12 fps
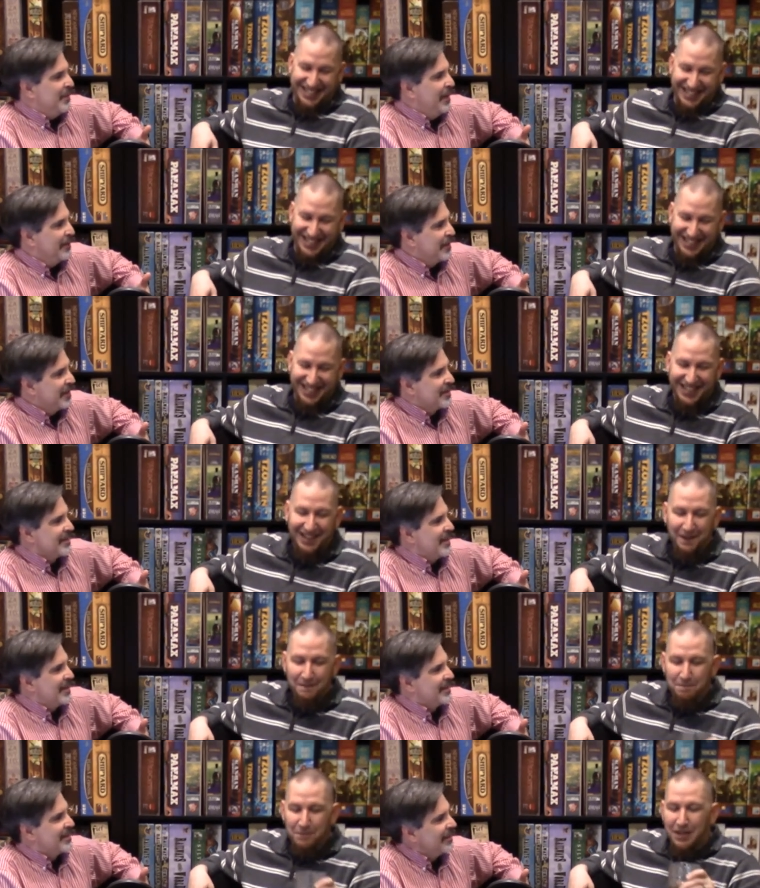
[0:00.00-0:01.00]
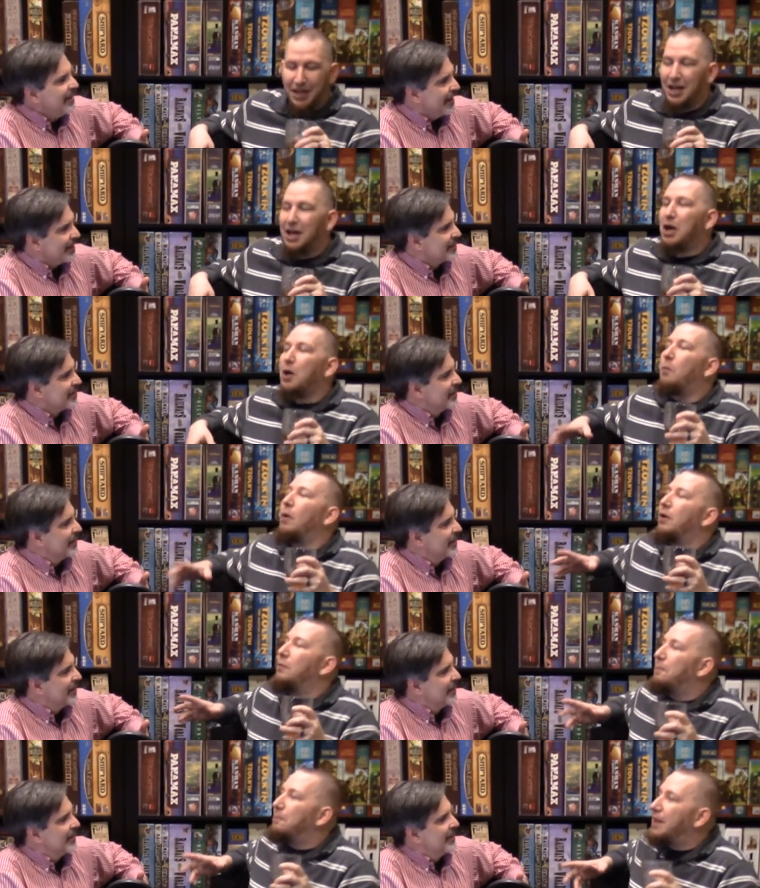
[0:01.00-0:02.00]
Speaker 1: if this is not a
Speaker 2: six. Well,
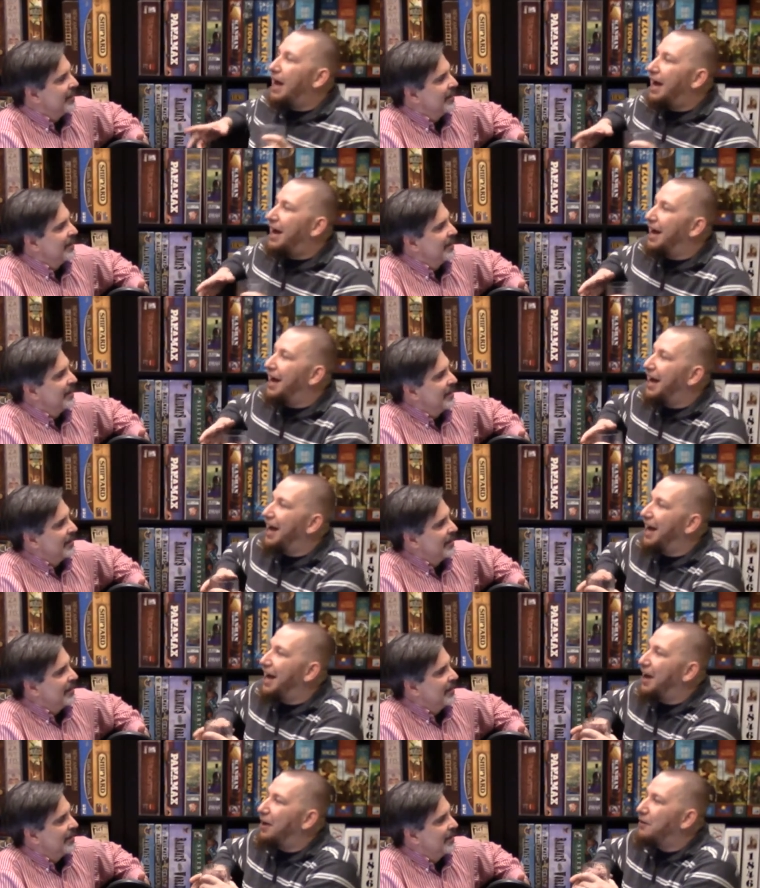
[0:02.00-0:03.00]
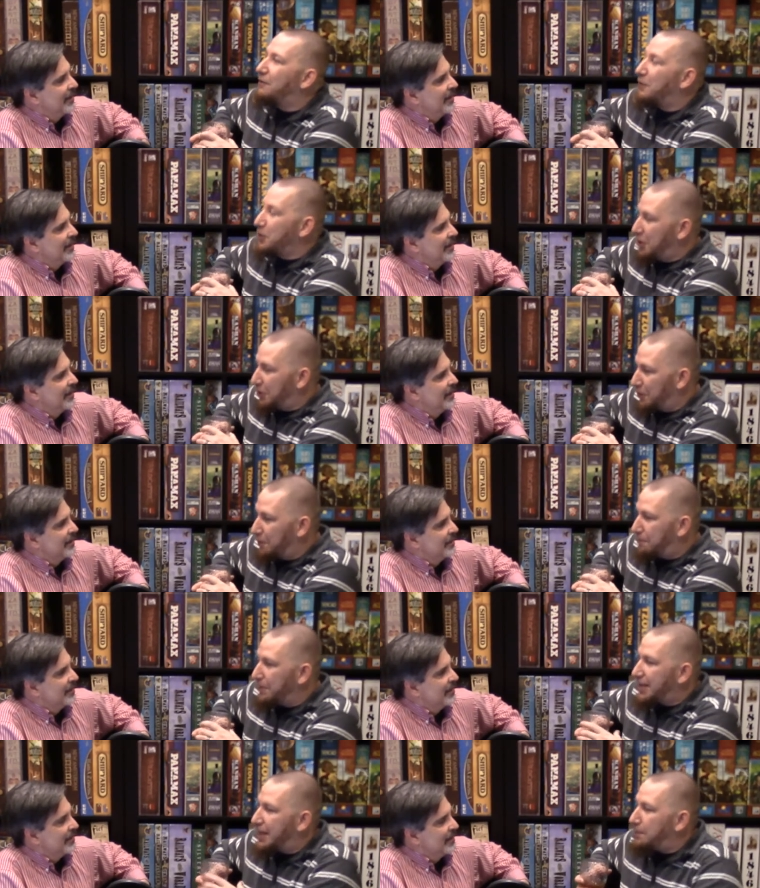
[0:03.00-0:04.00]
for you, but
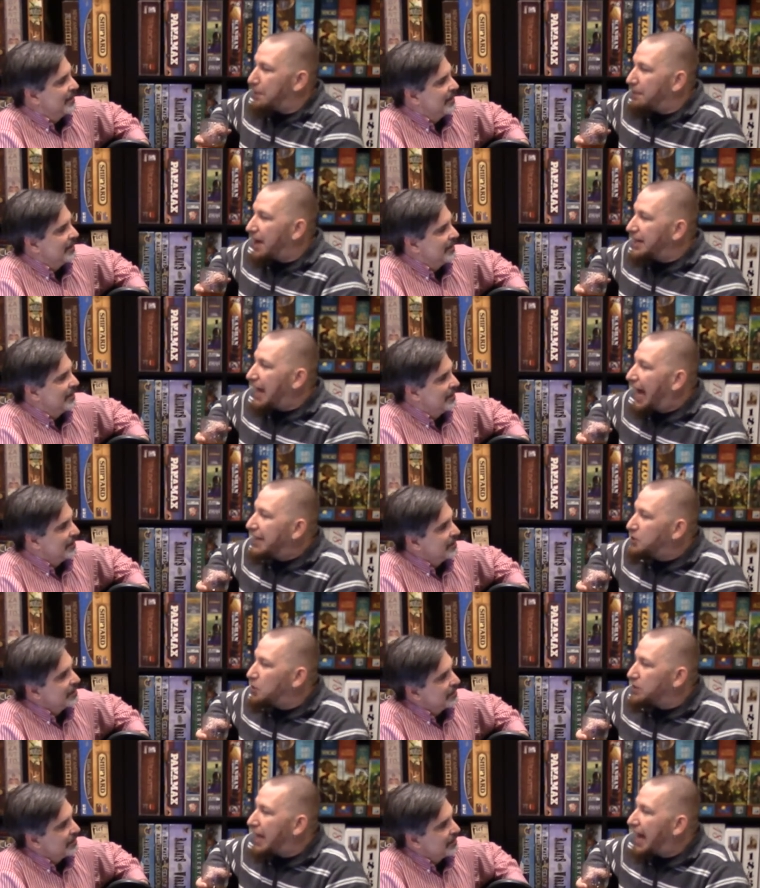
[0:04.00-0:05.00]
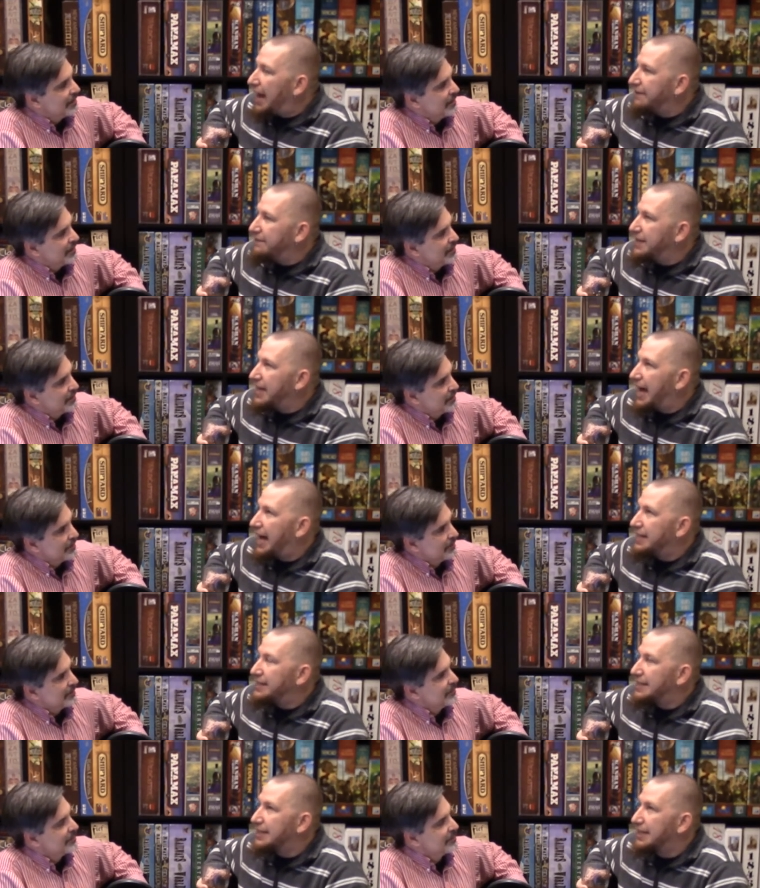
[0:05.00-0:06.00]
keep in mind, I don't have that
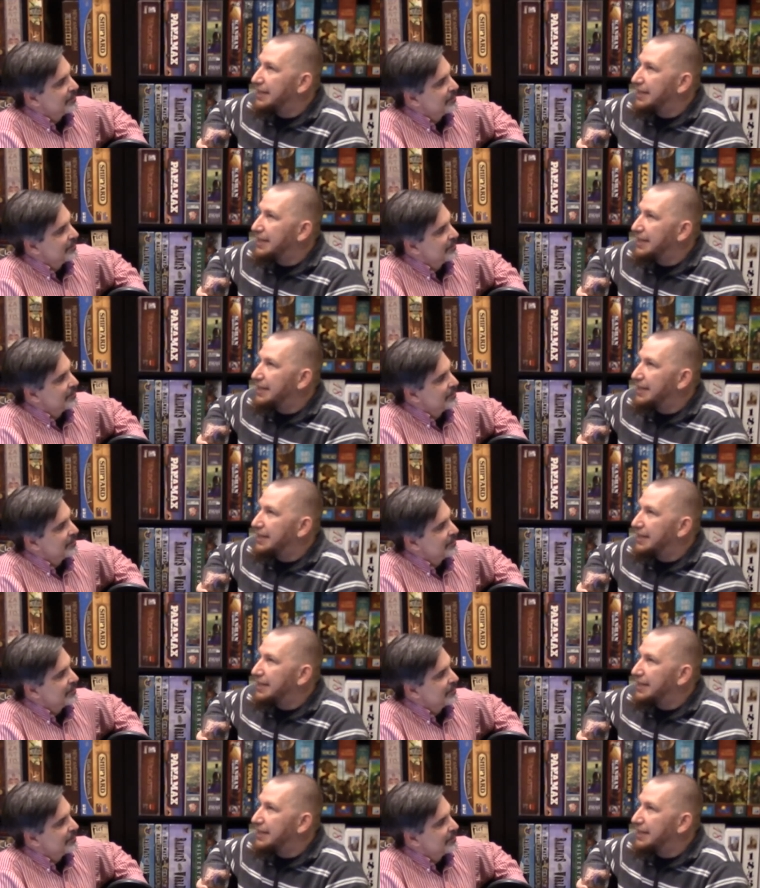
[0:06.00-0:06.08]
